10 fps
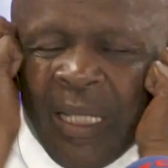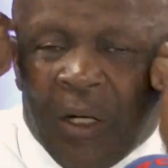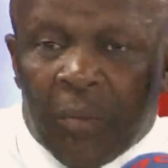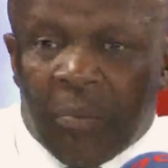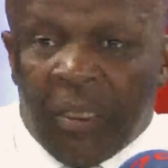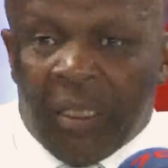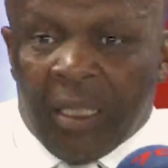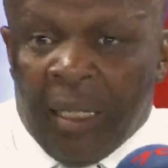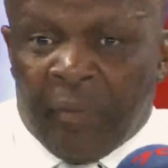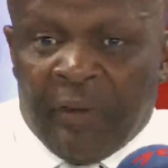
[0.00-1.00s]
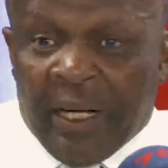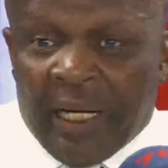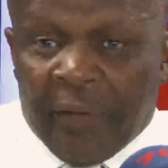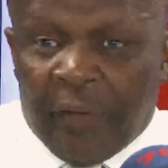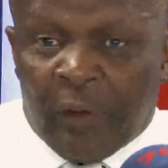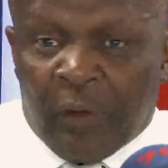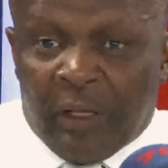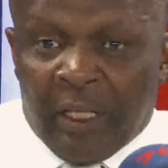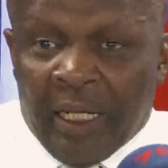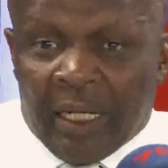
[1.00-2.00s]
I'm very careful
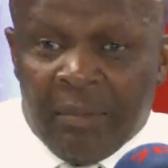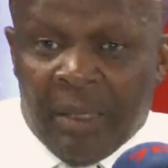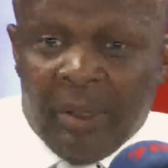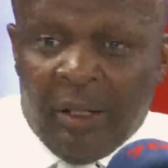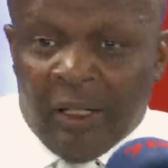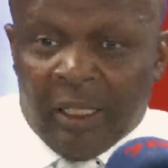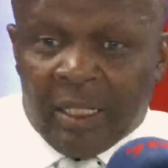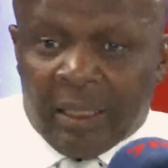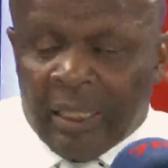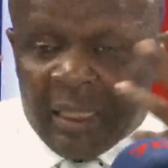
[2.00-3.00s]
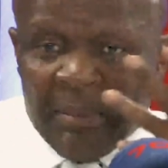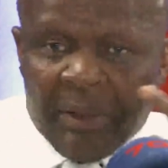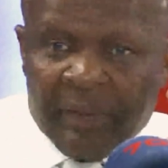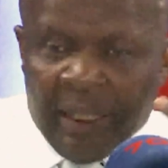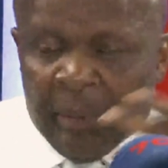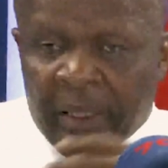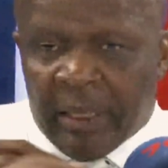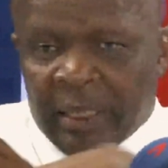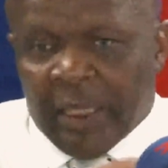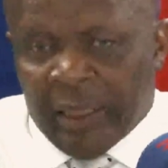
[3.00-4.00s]
to think I remember all their skills. Some of them
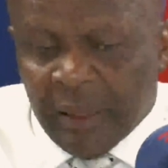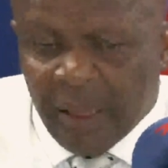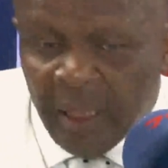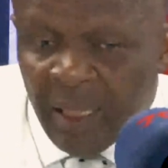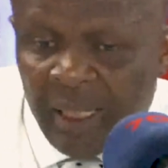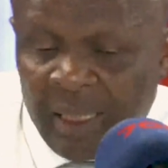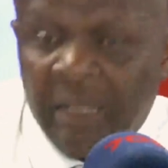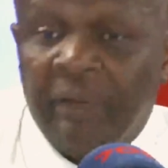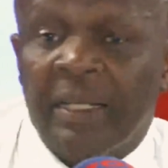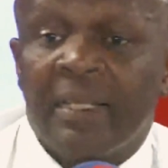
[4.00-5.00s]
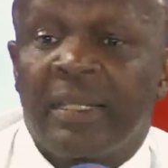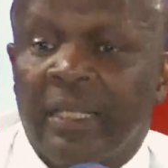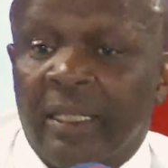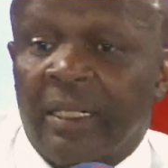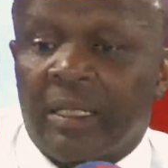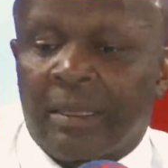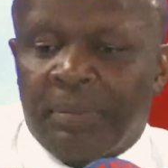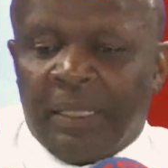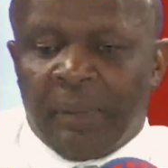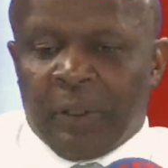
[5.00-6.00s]
had relevant
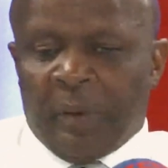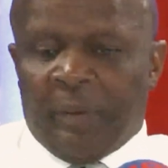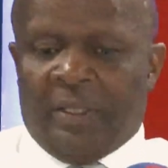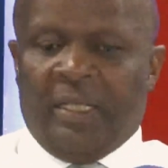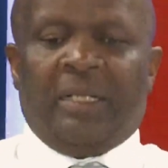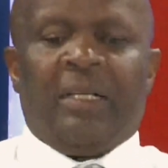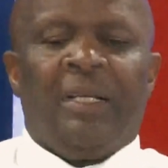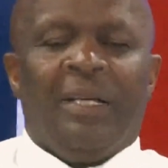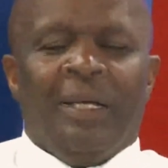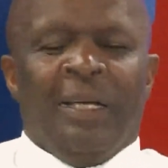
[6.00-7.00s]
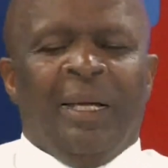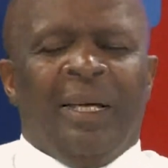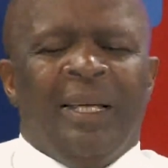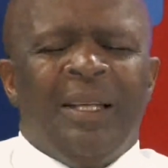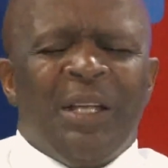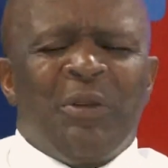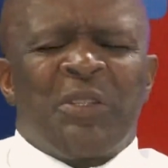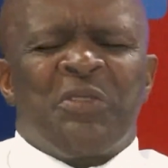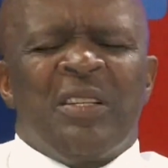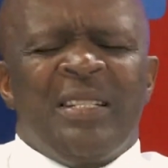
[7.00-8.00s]
skills, but the problem is that it
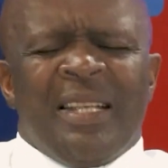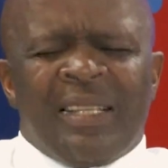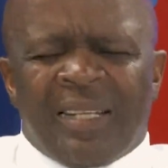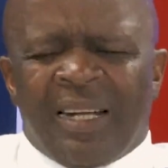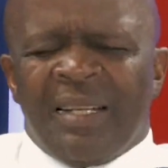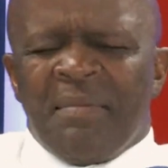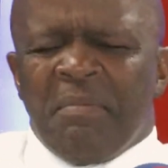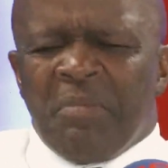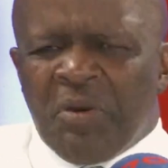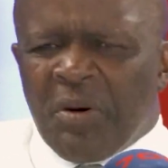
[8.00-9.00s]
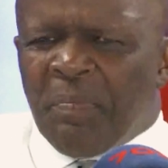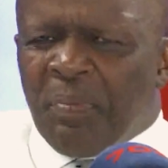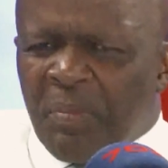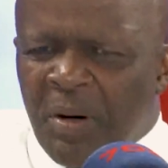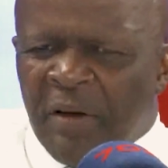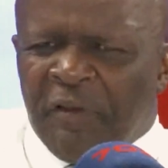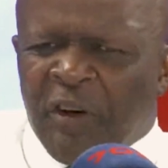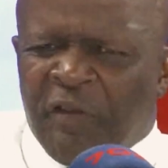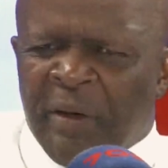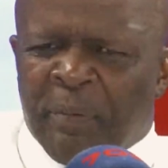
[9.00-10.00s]
was not necessarily more
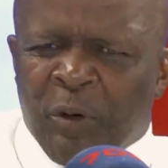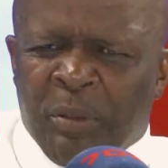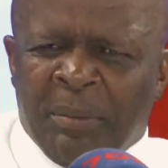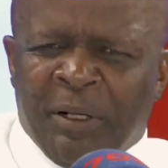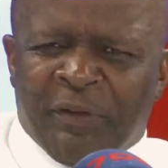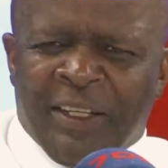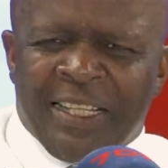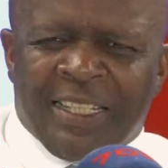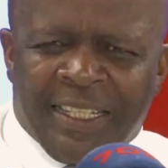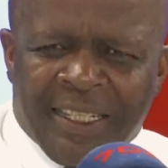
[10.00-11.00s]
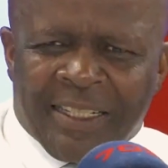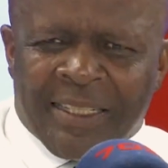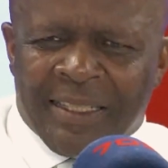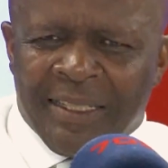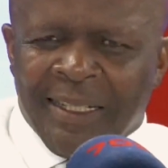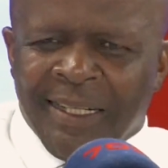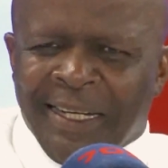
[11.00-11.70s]
of a problem of their skills.